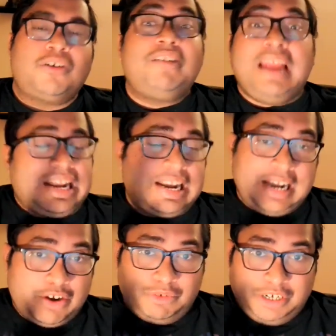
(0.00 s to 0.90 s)
create a
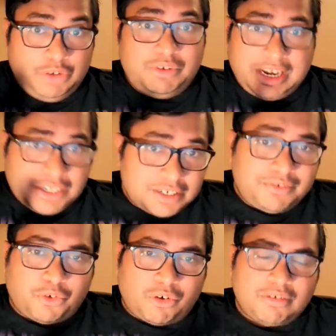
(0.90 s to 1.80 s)
new nation
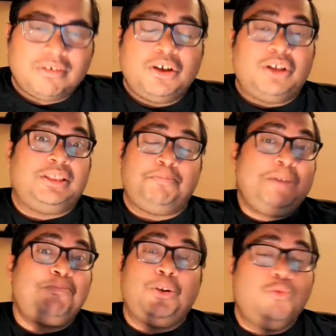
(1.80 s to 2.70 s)
for? The
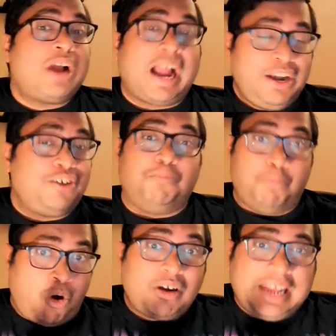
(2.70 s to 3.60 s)
people who kind of
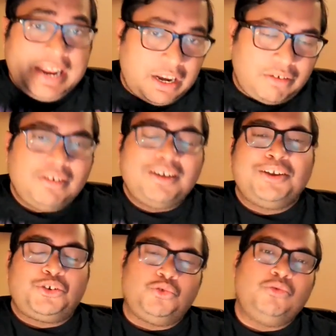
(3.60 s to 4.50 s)
bought in
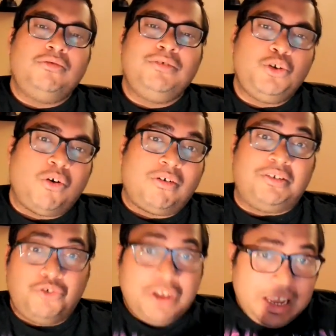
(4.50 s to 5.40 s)
to your
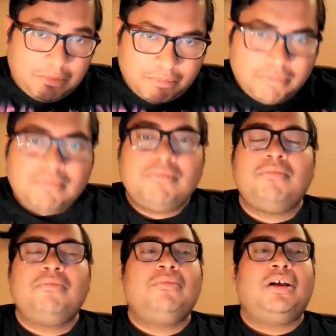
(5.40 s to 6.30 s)
dream,
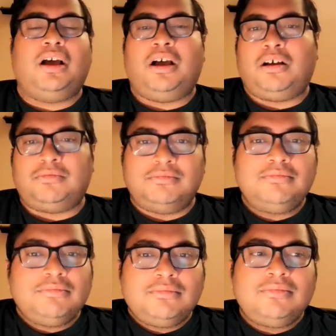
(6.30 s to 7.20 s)
a
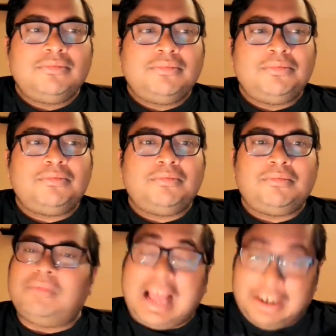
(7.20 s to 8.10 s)

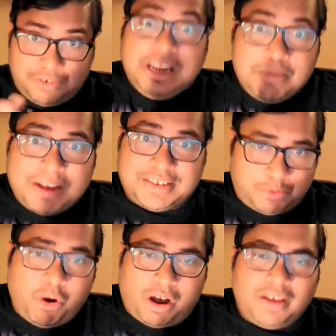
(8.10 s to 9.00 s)
dream as
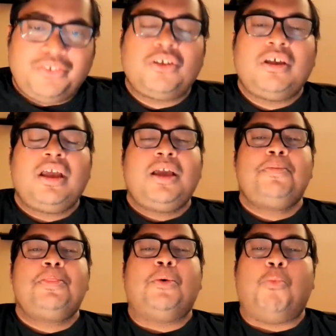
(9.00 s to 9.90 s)
it was.
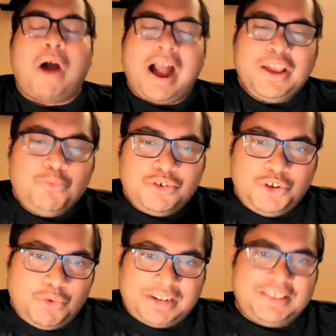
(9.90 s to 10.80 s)
Why would
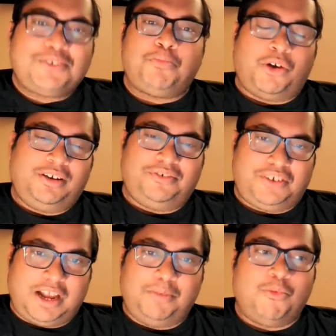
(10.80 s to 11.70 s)
you at this point of
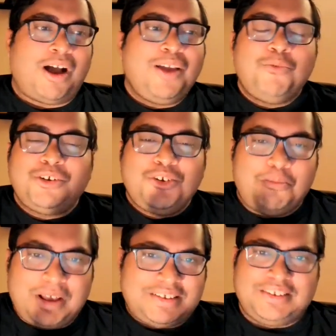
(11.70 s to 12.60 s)
time, why would your
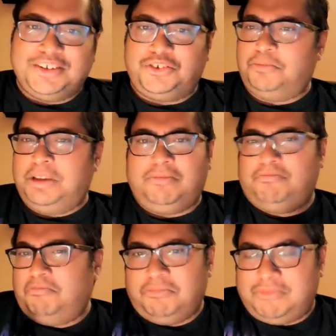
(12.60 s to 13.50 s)
messaging to be
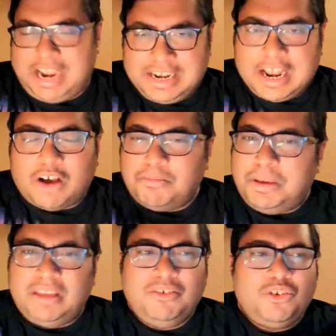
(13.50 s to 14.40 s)
right now
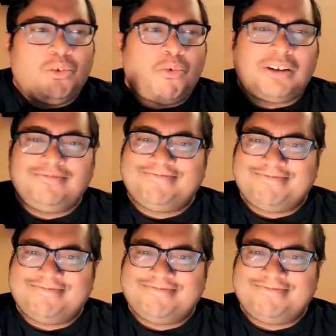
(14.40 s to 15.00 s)
be, you know what,